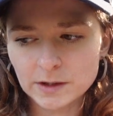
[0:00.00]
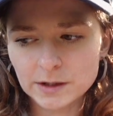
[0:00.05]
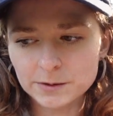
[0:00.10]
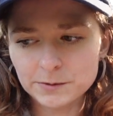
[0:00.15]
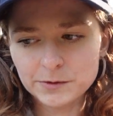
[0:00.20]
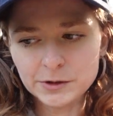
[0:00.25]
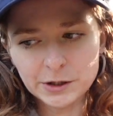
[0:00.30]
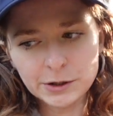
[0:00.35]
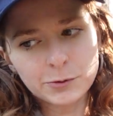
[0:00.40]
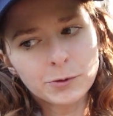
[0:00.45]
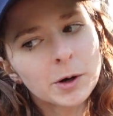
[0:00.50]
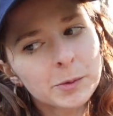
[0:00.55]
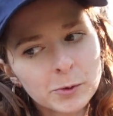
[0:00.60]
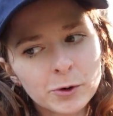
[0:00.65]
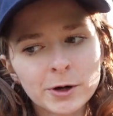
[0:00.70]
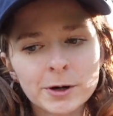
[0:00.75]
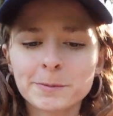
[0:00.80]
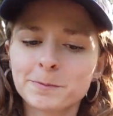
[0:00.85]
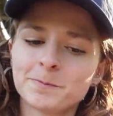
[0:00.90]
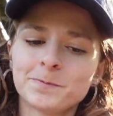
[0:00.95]
I feel like one
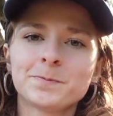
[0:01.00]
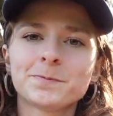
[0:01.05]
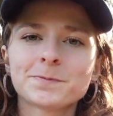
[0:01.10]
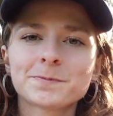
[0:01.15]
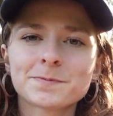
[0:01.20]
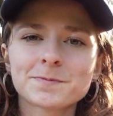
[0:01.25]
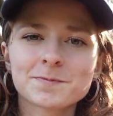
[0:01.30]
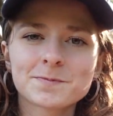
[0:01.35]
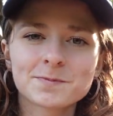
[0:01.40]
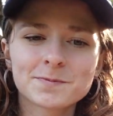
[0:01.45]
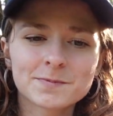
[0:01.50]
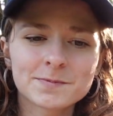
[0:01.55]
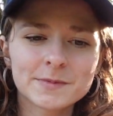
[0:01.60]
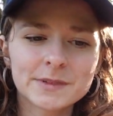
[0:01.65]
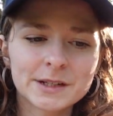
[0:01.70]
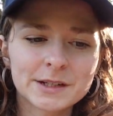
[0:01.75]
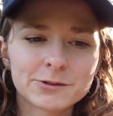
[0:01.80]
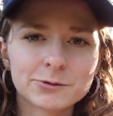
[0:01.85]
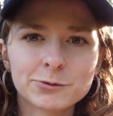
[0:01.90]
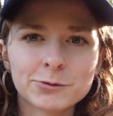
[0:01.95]

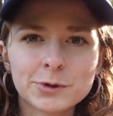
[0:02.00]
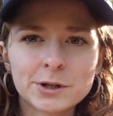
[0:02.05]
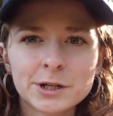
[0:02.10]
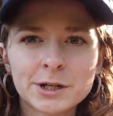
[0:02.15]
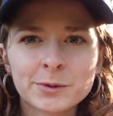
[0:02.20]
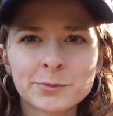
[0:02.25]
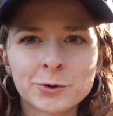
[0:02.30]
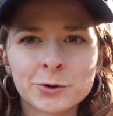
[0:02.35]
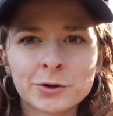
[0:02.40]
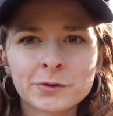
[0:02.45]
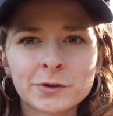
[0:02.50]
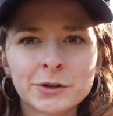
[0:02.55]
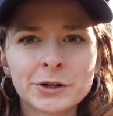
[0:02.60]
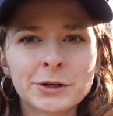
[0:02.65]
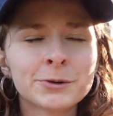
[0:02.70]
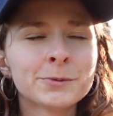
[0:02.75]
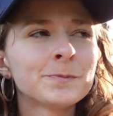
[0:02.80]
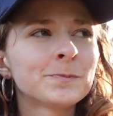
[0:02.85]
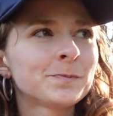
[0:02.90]
more for you.